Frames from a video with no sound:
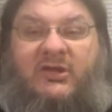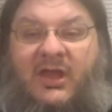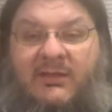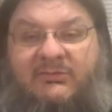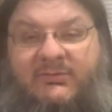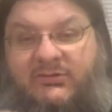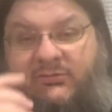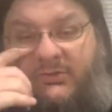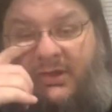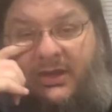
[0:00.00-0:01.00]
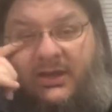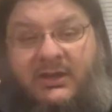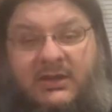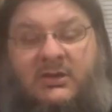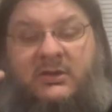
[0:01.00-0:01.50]
game, which means you play
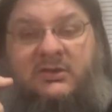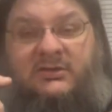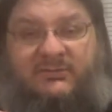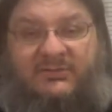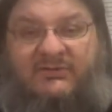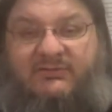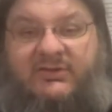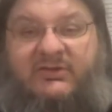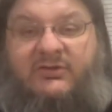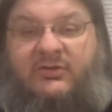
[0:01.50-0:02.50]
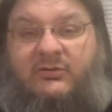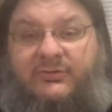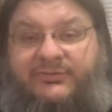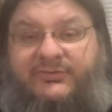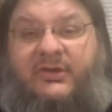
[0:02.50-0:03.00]
specifically the
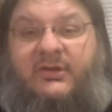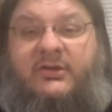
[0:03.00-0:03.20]
Turtles